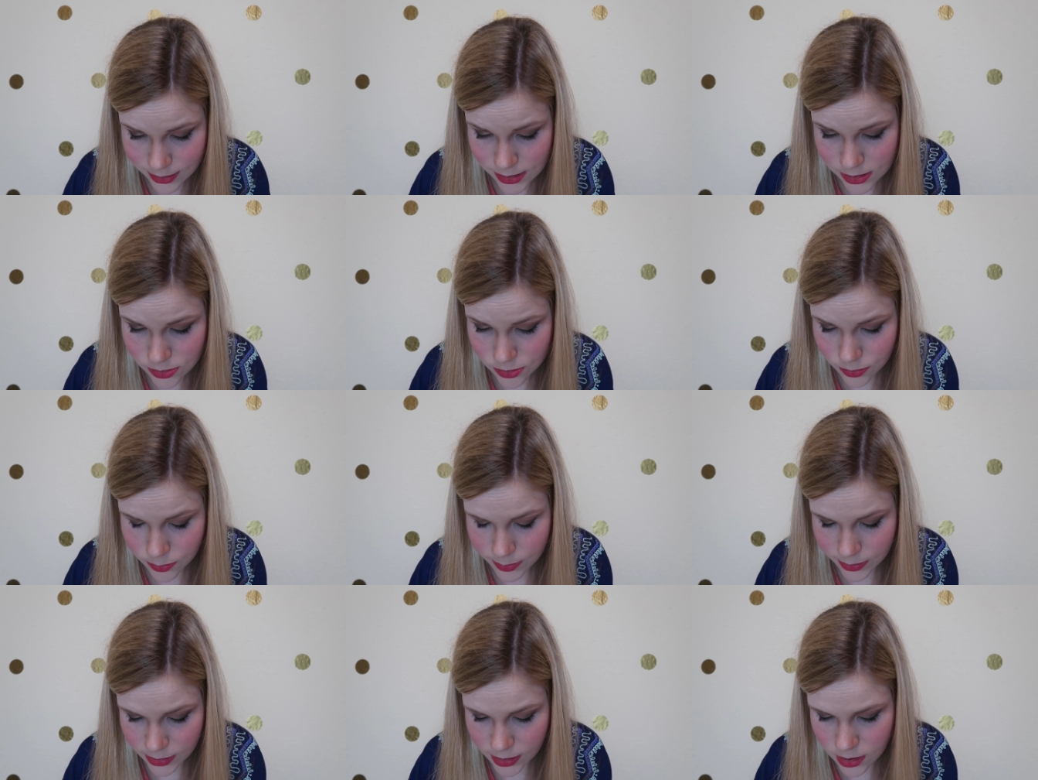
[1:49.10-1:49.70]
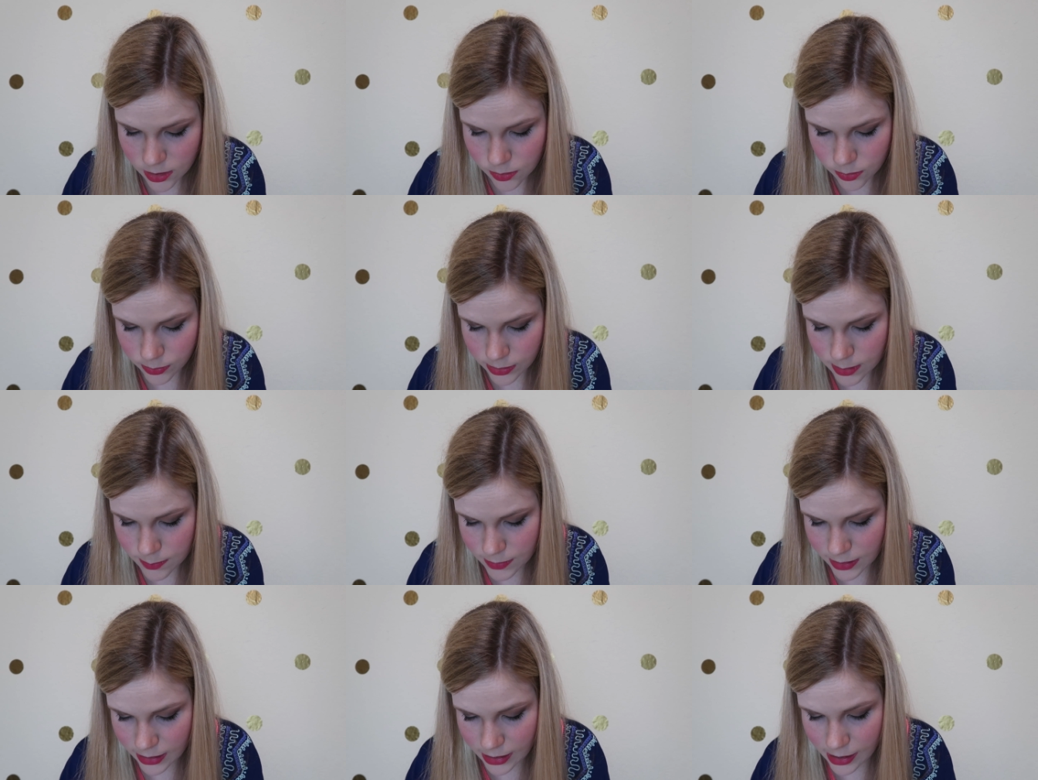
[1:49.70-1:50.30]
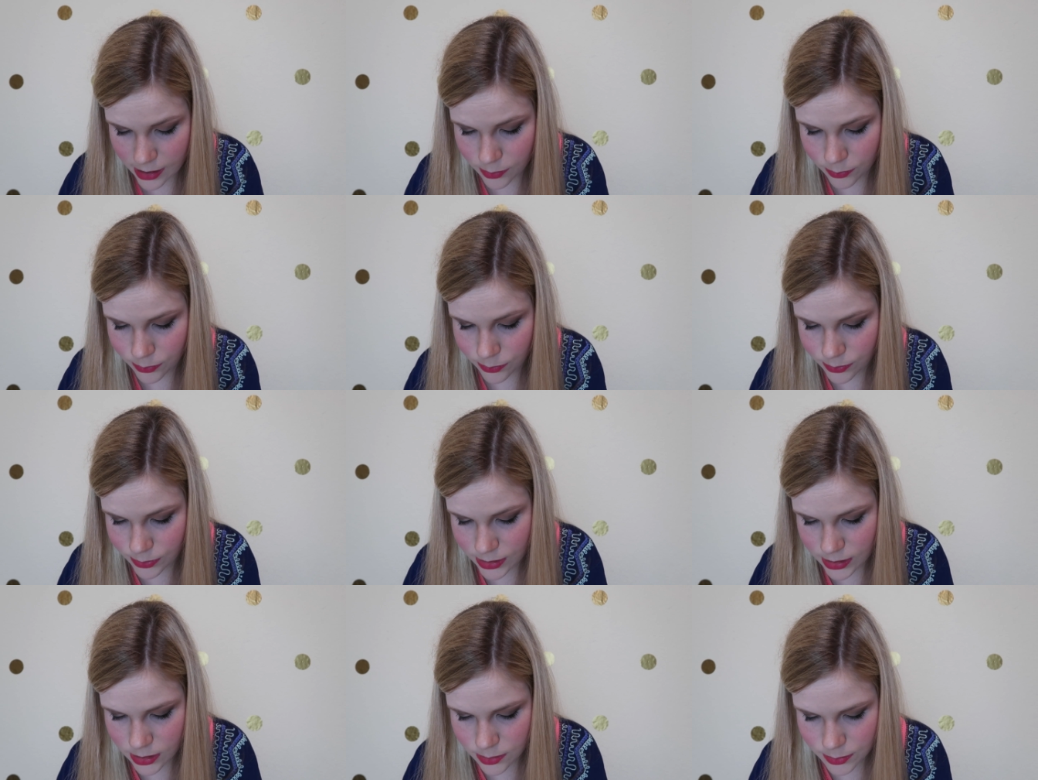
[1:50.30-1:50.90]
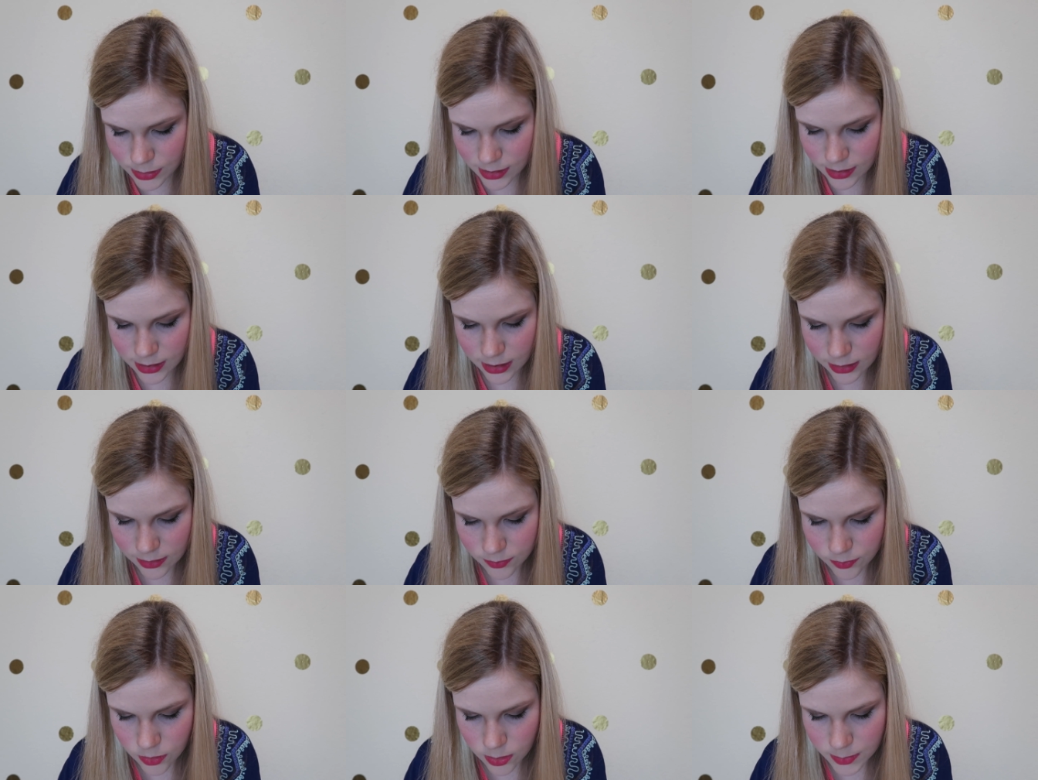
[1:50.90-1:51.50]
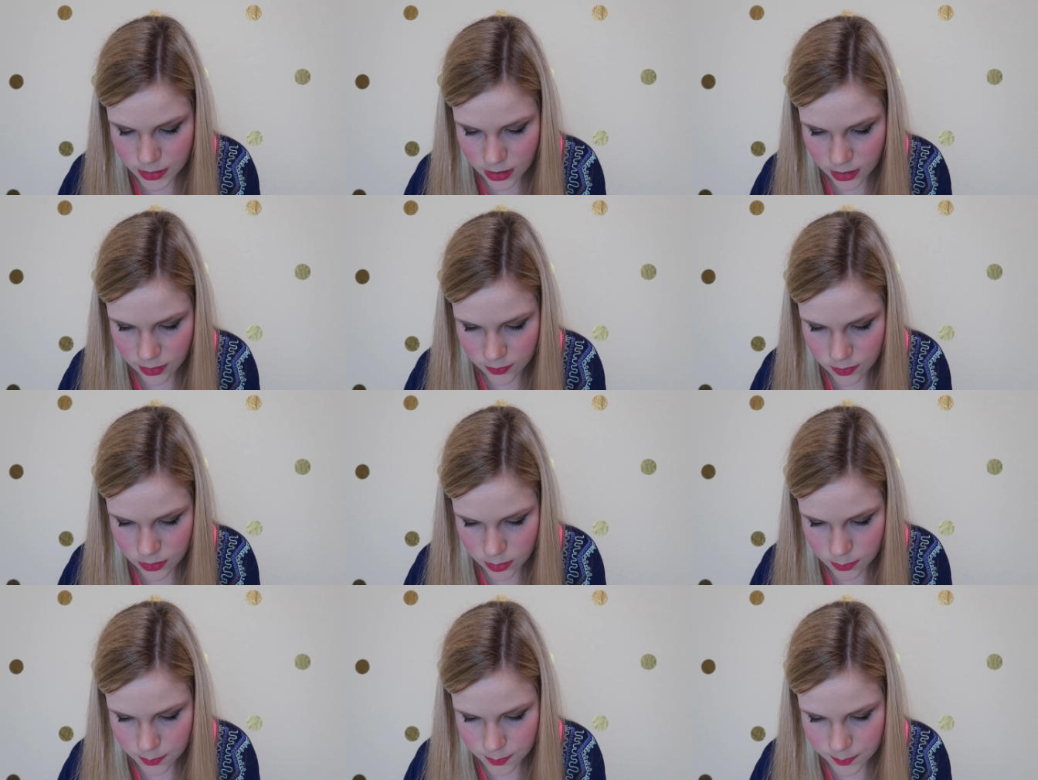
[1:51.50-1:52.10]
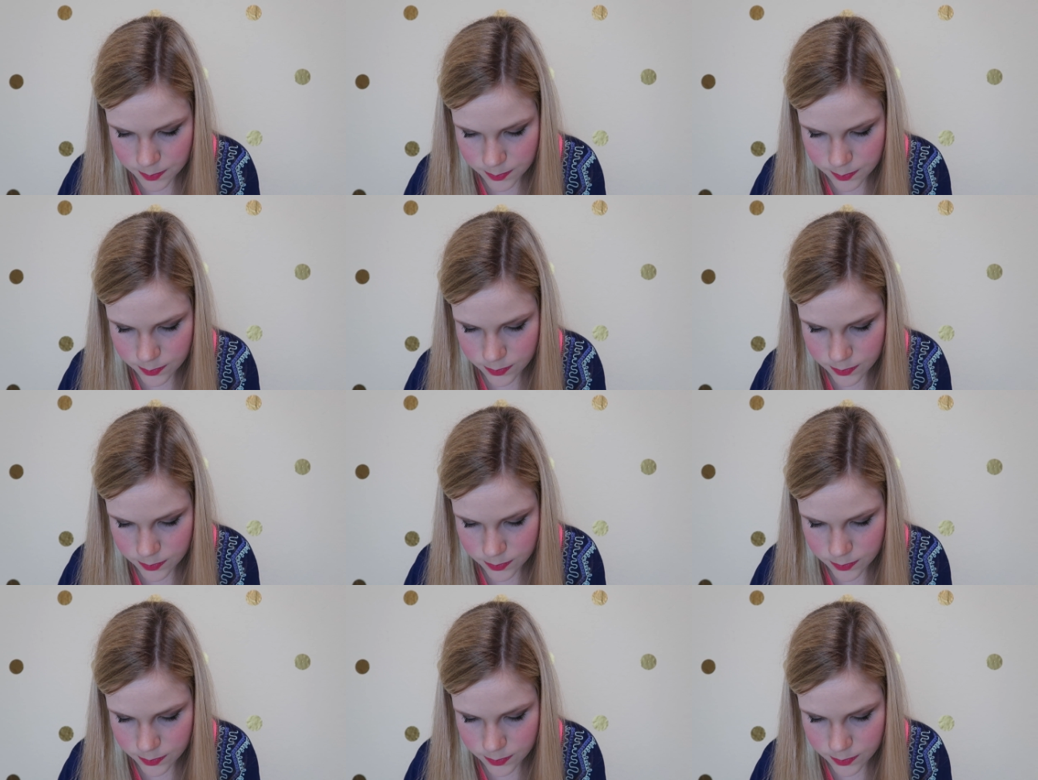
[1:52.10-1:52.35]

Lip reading: These are really creamy. I really like the formula of them.